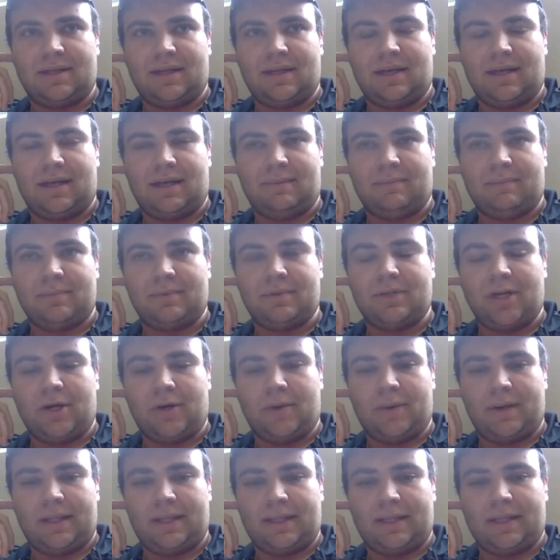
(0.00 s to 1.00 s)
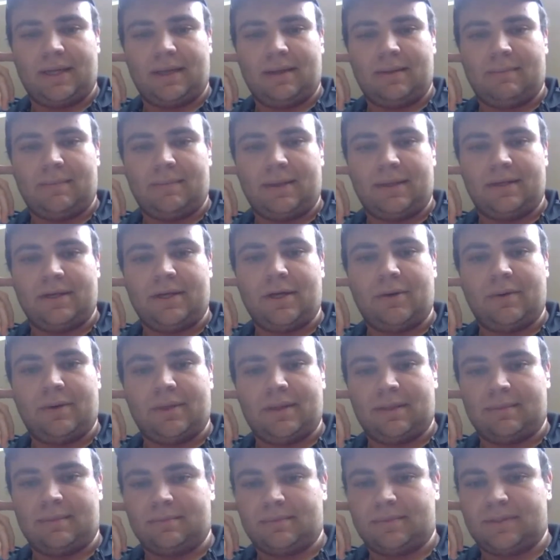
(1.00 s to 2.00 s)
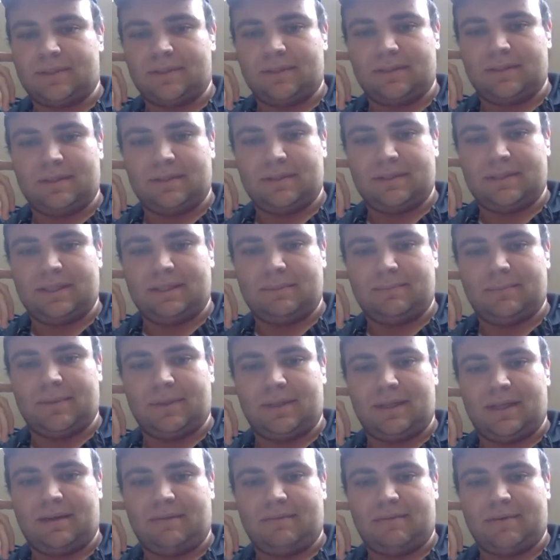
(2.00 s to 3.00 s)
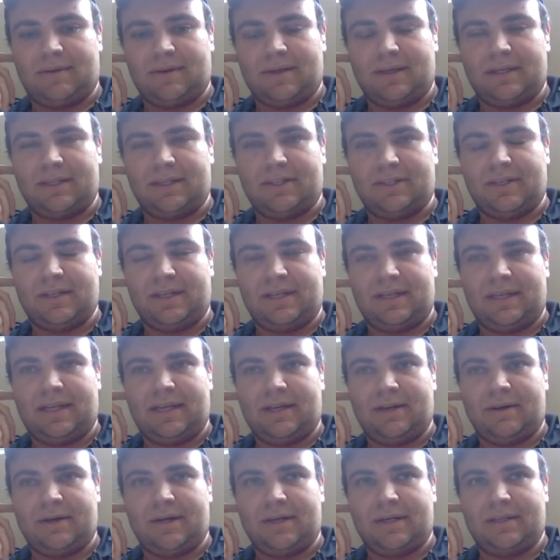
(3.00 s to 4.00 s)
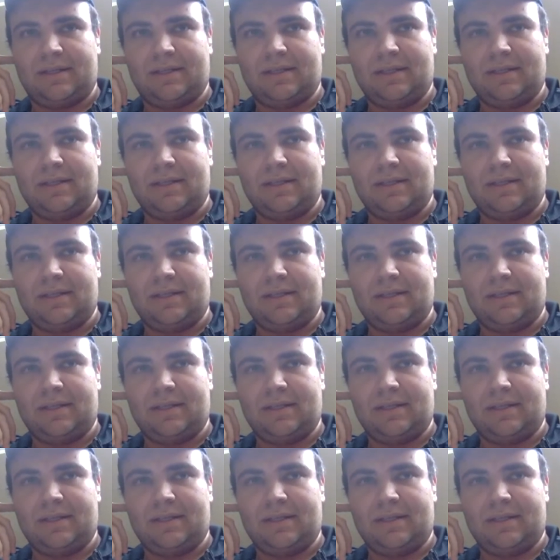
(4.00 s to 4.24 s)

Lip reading: knowing them to a deeper level, and you can hear it